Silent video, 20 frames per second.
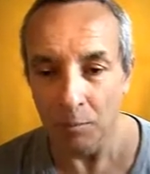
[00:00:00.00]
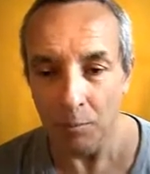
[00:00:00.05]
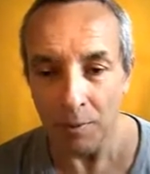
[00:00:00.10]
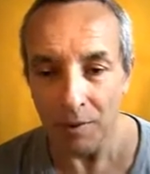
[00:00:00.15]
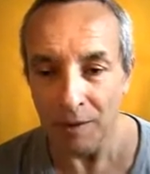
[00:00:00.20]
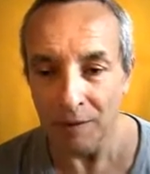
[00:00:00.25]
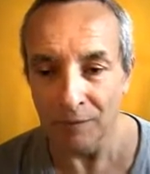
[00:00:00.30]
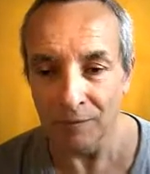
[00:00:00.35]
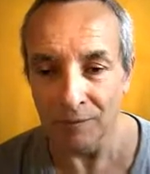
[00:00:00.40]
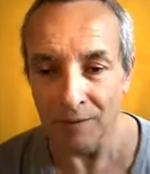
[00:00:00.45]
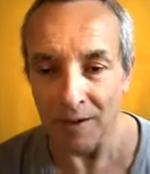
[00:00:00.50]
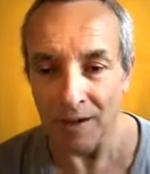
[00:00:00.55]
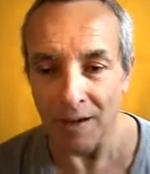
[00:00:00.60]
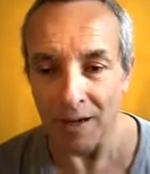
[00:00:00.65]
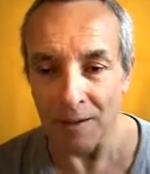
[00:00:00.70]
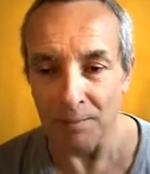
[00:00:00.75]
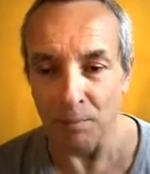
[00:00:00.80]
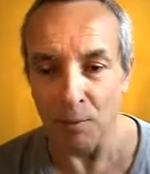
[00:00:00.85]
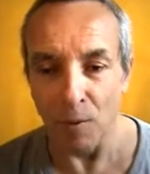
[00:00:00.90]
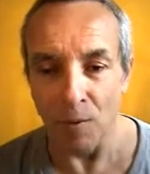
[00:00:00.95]
but even that
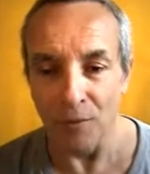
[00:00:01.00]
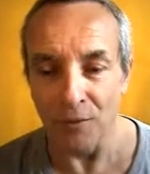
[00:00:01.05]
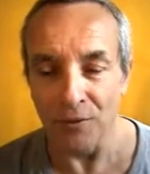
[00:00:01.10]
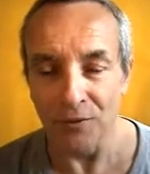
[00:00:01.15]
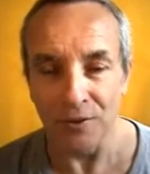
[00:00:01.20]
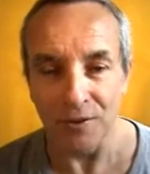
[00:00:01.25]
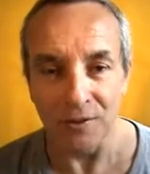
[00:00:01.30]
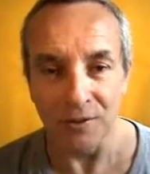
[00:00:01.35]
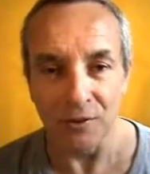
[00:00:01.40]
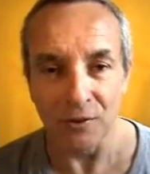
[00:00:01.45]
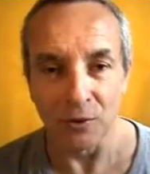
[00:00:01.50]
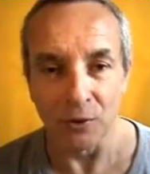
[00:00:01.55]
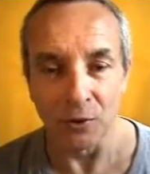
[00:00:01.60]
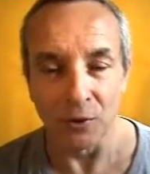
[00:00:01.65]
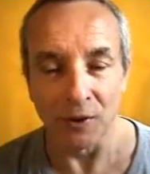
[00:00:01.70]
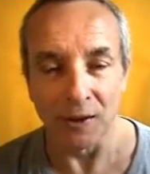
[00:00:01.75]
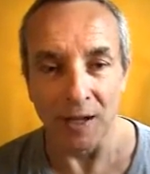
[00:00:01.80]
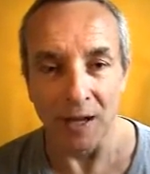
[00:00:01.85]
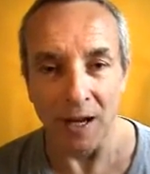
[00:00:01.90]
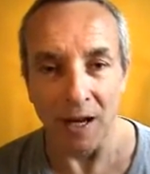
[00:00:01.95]
hypothesis can
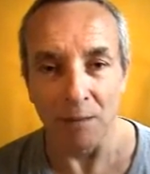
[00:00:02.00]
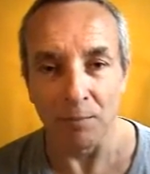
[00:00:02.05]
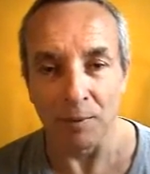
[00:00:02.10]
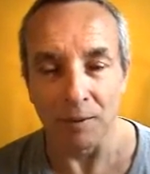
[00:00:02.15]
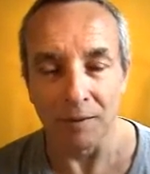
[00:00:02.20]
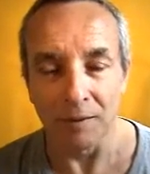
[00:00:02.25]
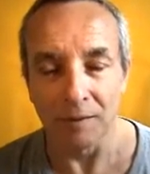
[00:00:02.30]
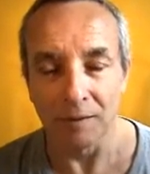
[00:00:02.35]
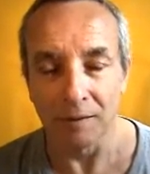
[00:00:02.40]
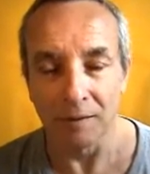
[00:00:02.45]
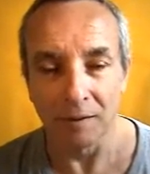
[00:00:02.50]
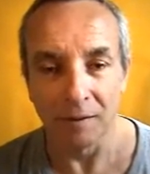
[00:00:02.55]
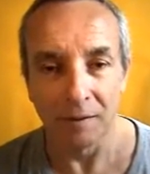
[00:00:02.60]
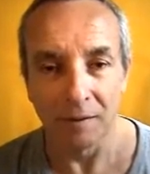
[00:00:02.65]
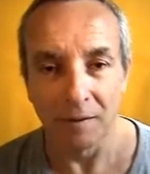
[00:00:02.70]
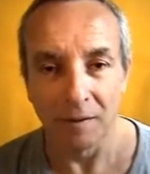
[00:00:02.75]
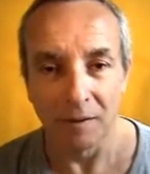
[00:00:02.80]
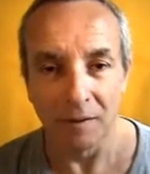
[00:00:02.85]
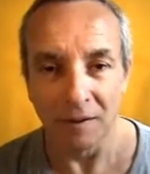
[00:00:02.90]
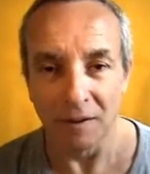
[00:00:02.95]
only happen
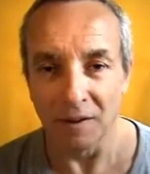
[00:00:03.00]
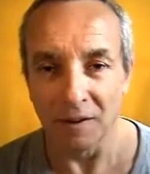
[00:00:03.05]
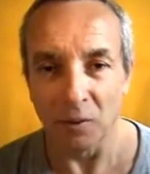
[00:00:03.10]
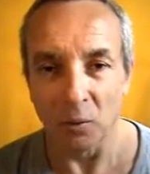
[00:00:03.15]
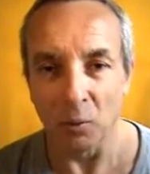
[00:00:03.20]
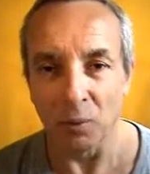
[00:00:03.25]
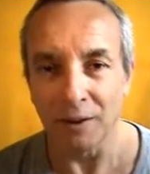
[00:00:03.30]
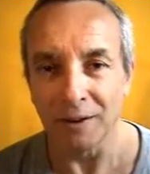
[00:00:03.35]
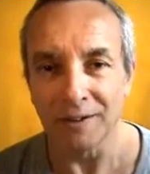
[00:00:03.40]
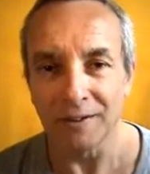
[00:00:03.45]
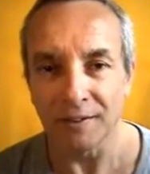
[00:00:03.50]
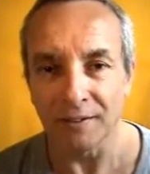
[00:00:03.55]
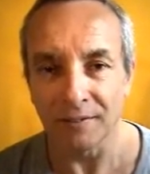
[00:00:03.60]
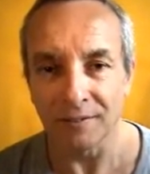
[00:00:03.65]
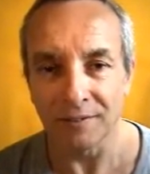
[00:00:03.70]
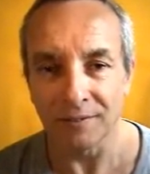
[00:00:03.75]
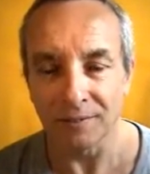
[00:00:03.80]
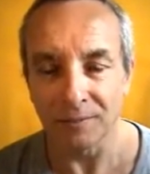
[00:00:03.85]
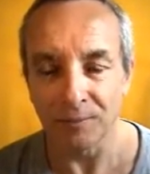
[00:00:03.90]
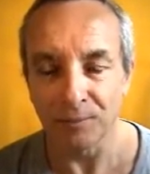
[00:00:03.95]
in
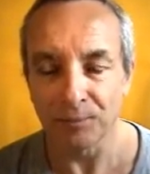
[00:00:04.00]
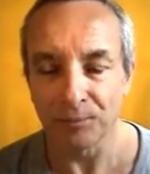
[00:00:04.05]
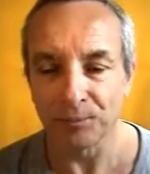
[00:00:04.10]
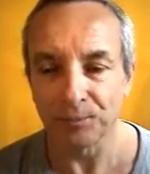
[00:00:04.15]
awareness.